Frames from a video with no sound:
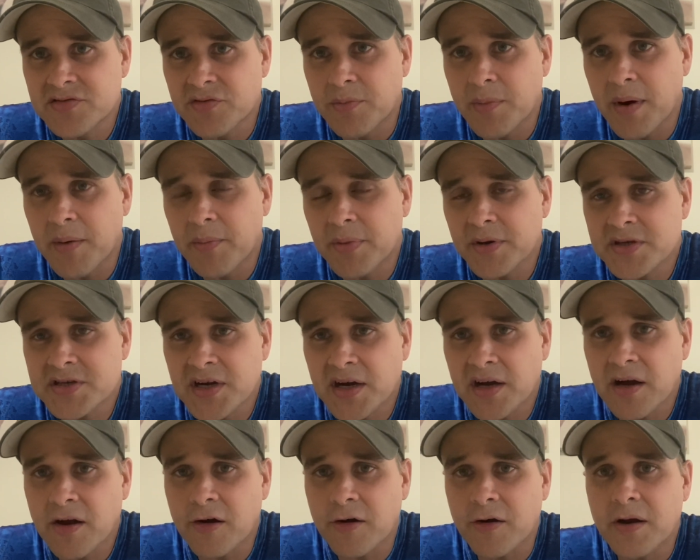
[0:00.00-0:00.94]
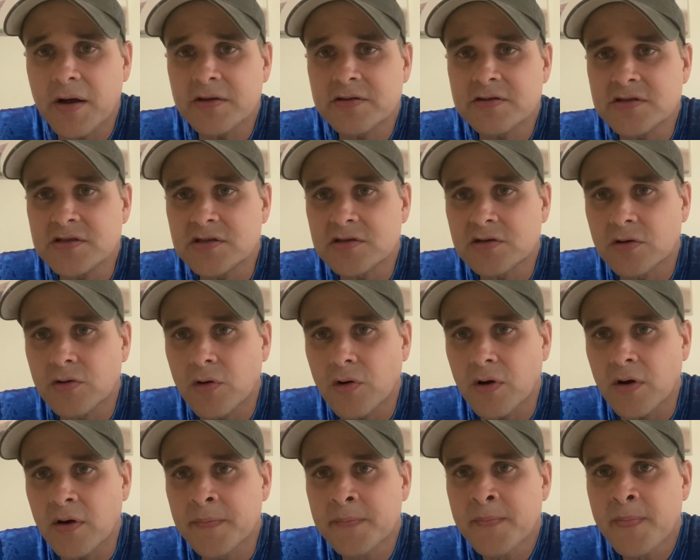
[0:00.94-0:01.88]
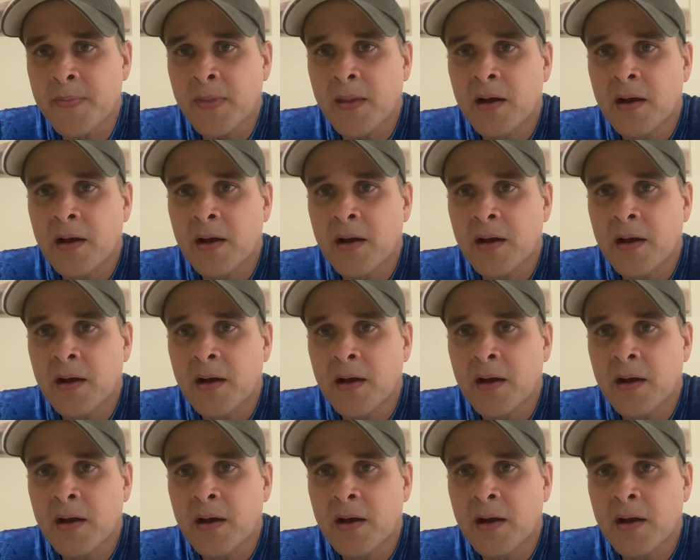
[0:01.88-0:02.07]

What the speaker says: remember, check out our Etsy store.